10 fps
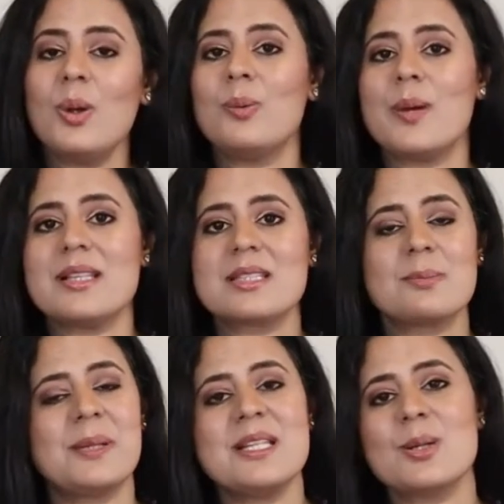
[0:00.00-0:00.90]

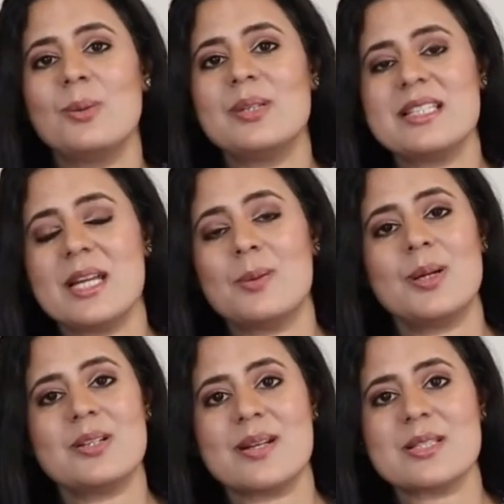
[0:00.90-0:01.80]
always, please only take
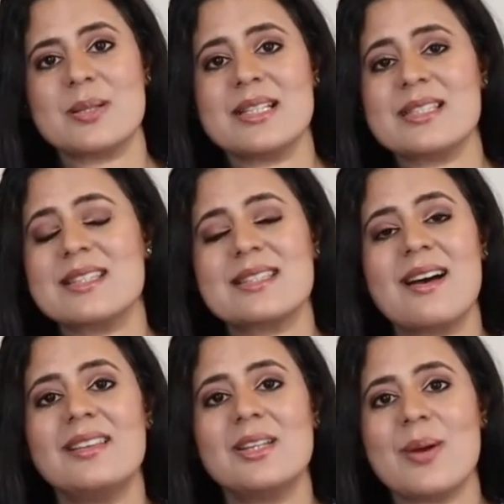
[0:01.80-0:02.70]
what resonates,
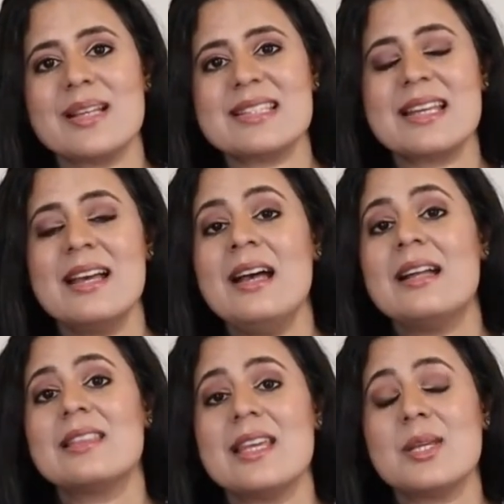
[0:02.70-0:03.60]
discard the rest.
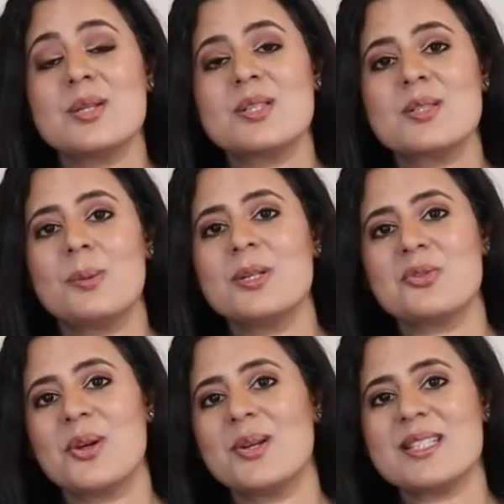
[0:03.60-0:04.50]
Thank you so
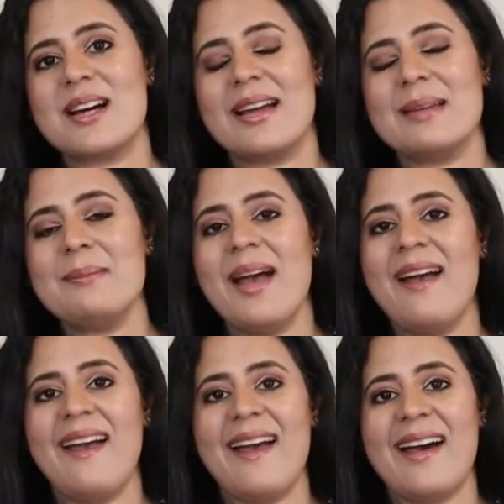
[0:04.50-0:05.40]
much for your time
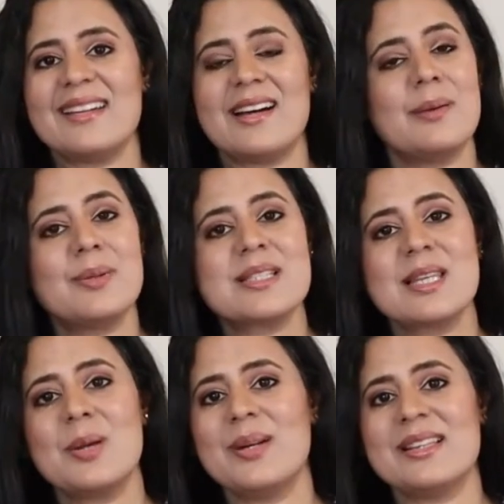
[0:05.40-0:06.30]
and I will
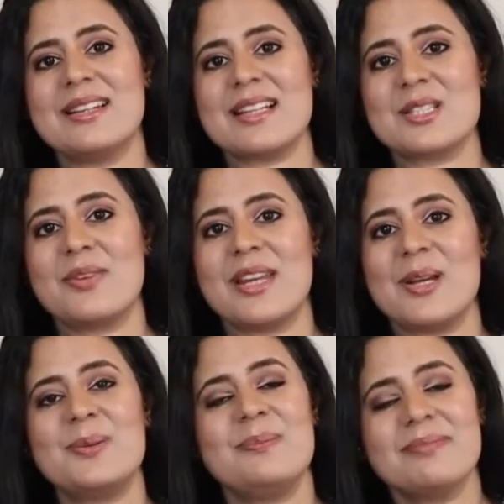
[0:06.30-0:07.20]
see you in the next
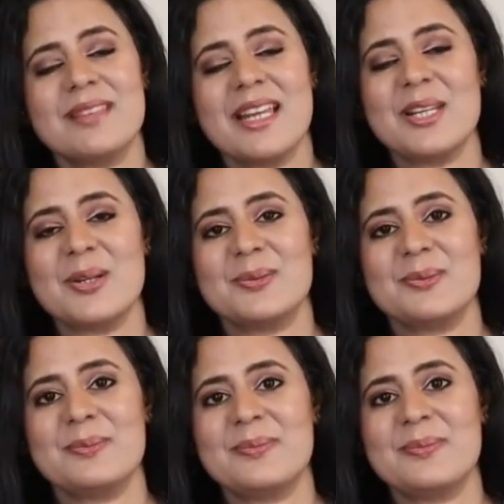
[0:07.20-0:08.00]
video. Thank you.